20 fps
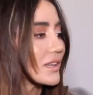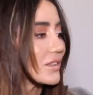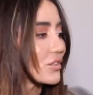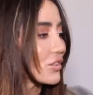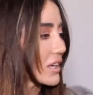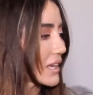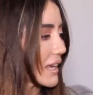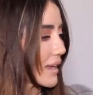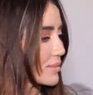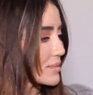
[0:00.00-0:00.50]

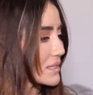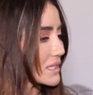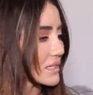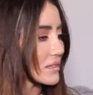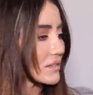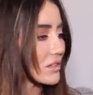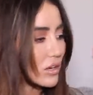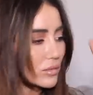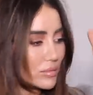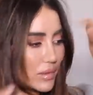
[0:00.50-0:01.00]
3 caps,
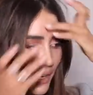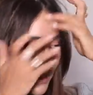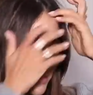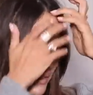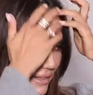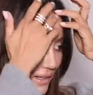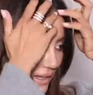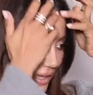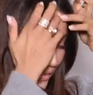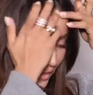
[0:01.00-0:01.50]

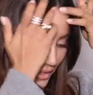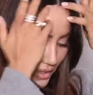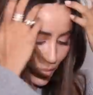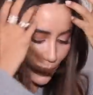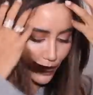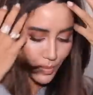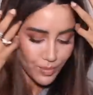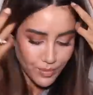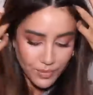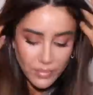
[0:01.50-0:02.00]
non-branded, love it.
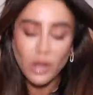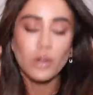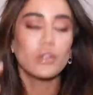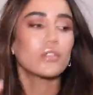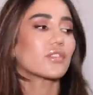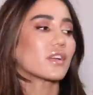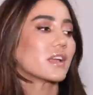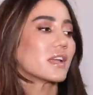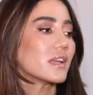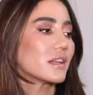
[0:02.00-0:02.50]
All
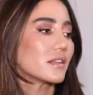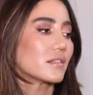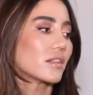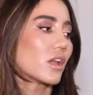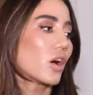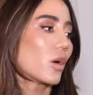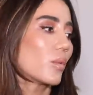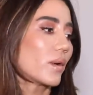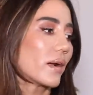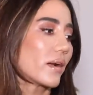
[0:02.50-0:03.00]
3
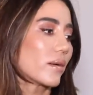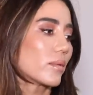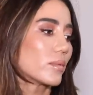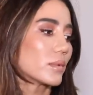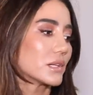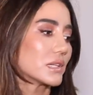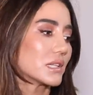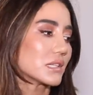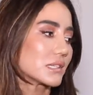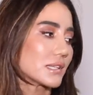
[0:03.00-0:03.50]
not
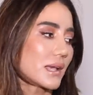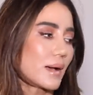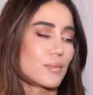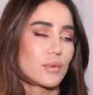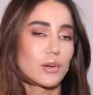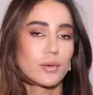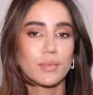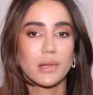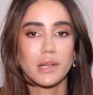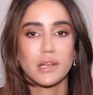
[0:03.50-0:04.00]
wearable in the
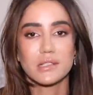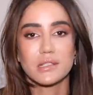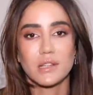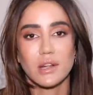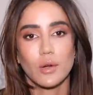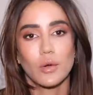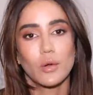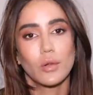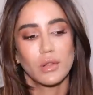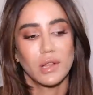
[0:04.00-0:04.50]
summer because
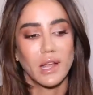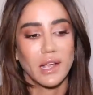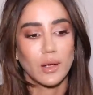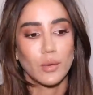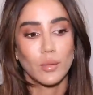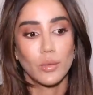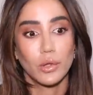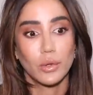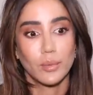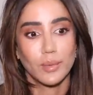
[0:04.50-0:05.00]
they're all like
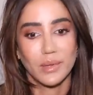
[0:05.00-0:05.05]
wool